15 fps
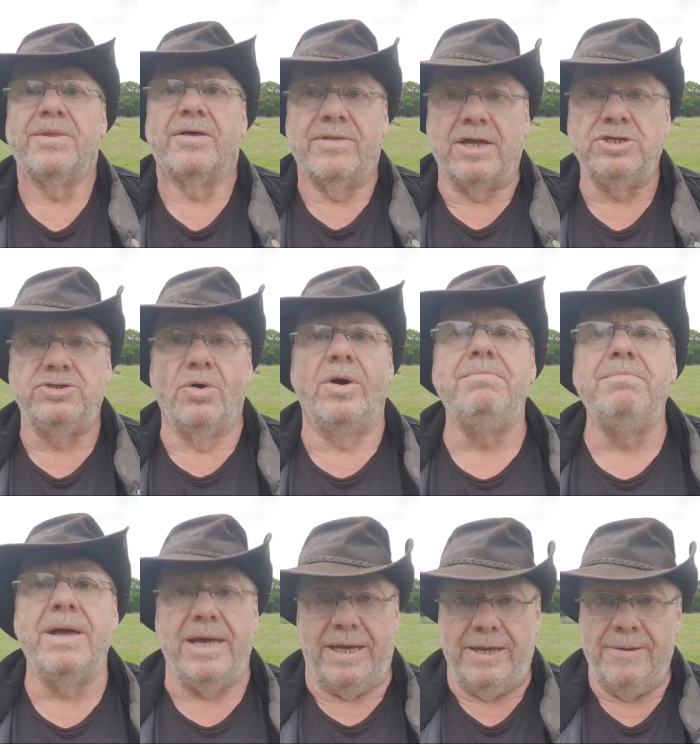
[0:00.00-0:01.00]
then join
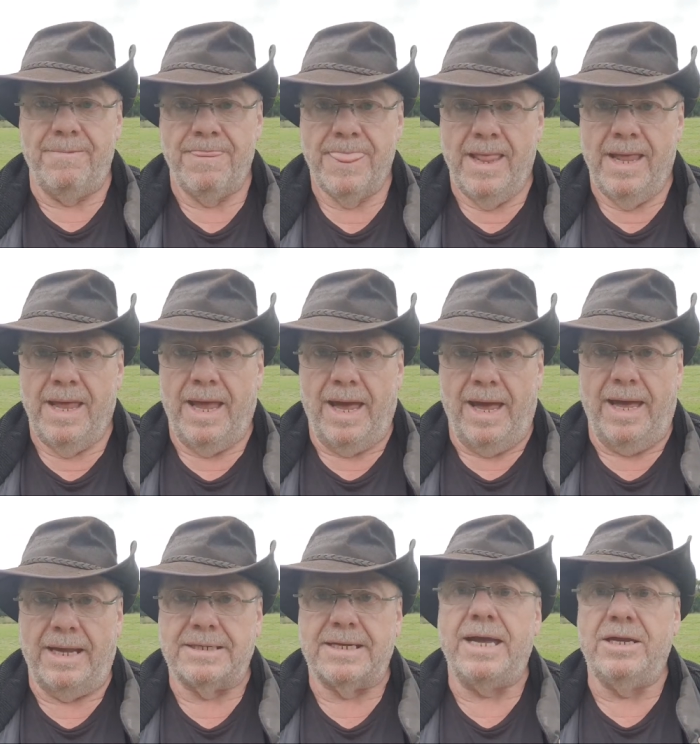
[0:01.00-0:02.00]
me
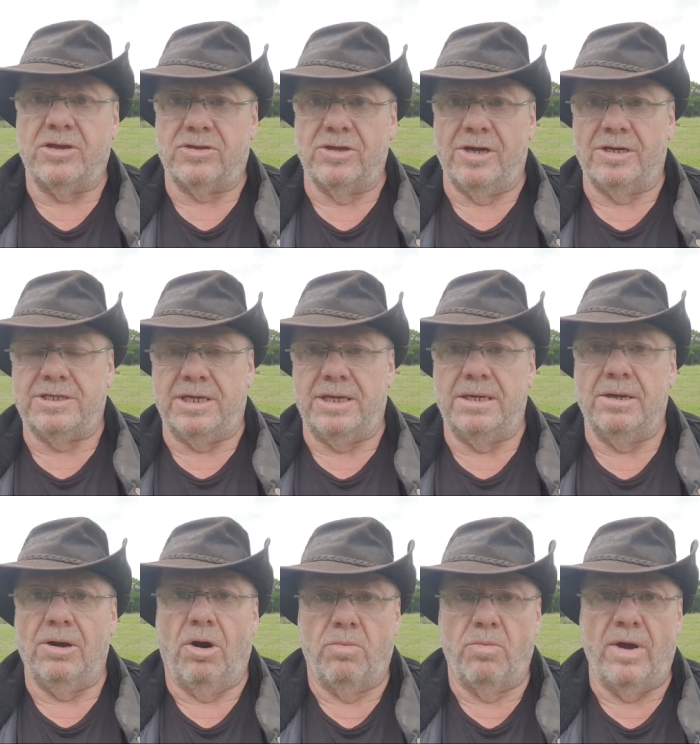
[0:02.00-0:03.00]
at 8:30
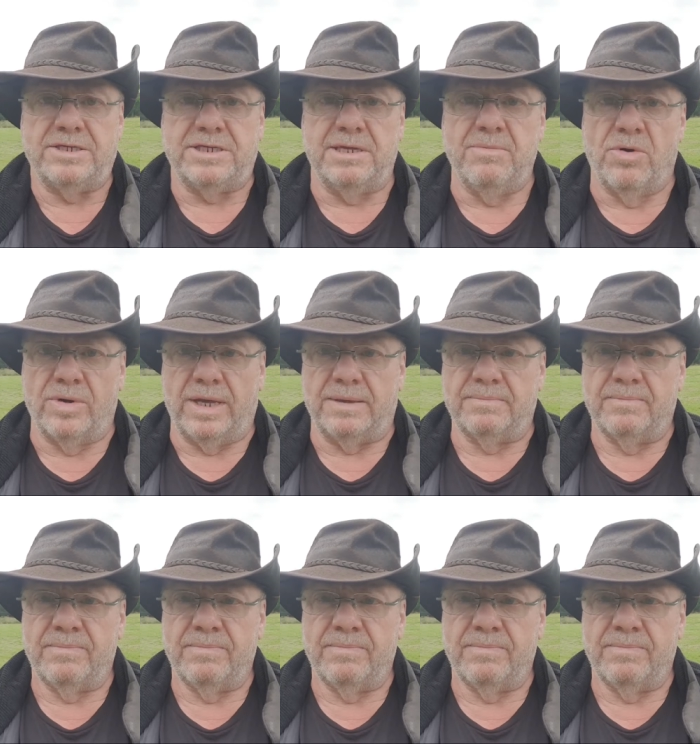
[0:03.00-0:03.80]
on Wednesday morning.